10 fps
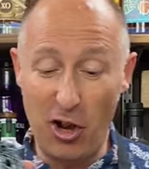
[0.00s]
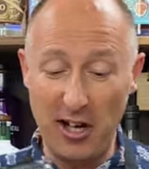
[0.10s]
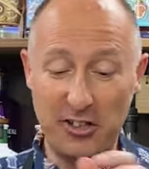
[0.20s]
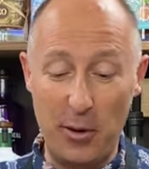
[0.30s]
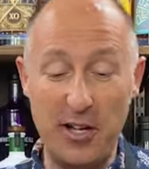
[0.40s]

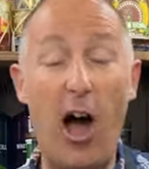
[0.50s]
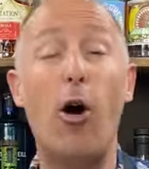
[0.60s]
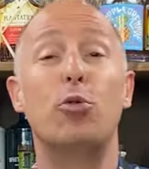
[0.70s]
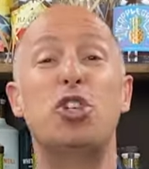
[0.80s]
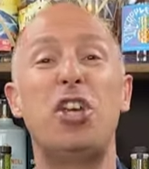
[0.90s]
like doing the
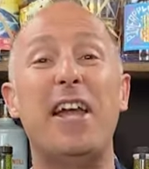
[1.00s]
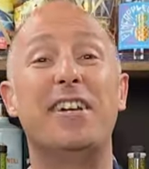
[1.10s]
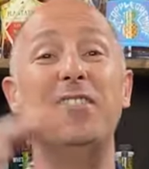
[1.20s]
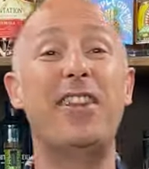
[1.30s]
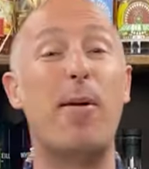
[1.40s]
whole
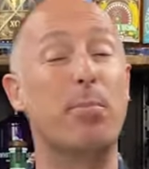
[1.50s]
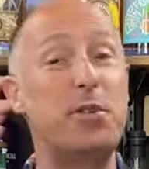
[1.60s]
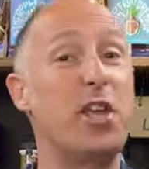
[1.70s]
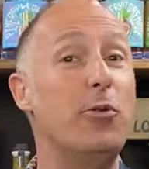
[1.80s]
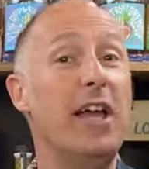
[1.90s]
shake and dump.
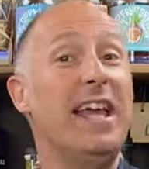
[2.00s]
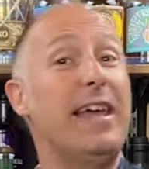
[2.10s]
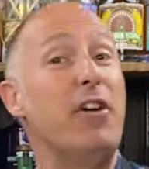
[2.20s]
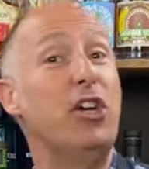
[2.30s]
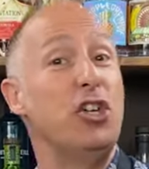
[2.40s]
So
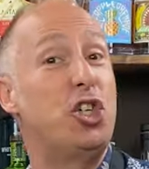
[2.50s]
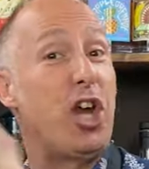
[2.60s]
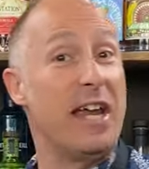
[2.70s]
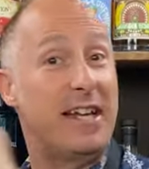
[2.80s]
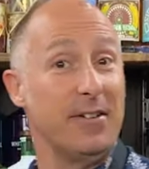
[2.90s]
give it a good
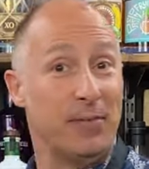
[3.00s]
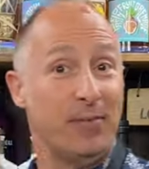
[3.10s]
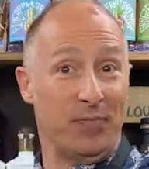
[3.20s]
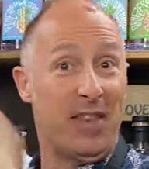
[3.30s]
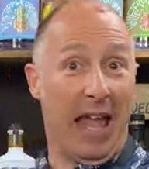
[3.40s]
shake.
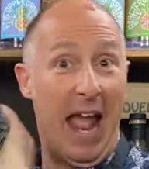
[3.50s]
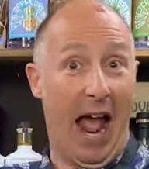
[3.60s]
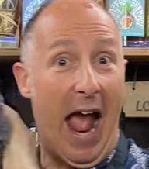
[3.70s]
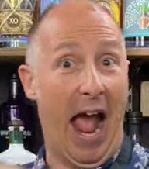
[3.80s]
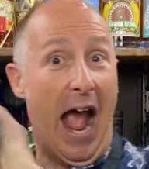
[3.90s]

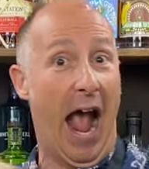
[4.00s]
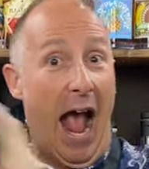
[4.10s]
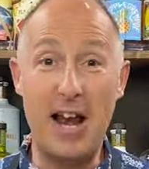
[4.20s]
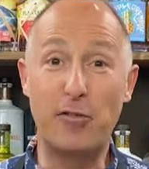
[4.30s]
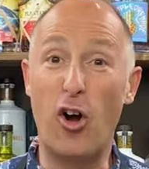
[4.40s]

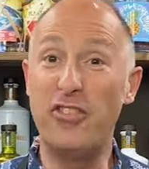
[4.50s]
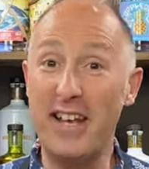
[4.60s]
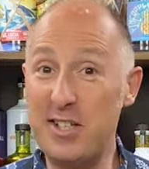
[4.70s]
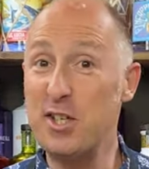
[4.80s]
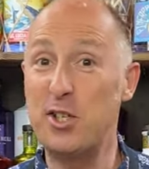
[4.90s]
Then I've got a
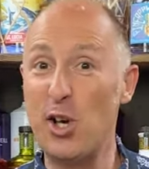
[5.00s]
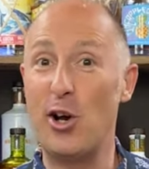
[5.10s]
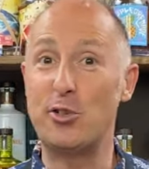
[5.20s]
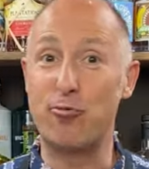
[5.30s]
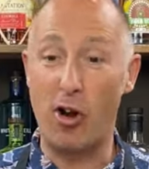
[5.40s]
decent
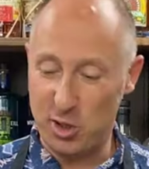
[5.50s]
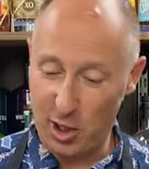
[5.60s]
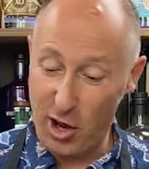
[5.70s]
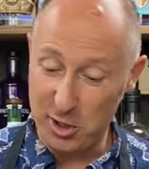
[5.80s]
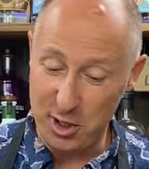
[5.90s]
sized rocks
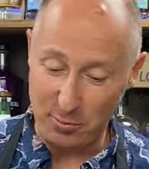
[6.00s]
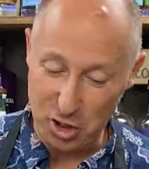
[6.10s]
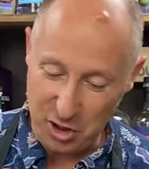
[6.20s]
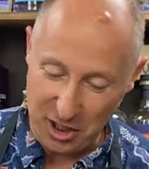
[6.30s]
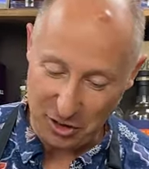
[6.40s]
glass and I'm
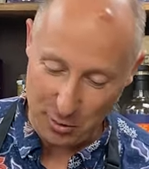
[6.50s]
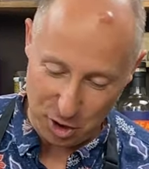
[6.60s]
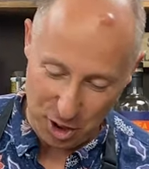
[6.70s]
just gonna do a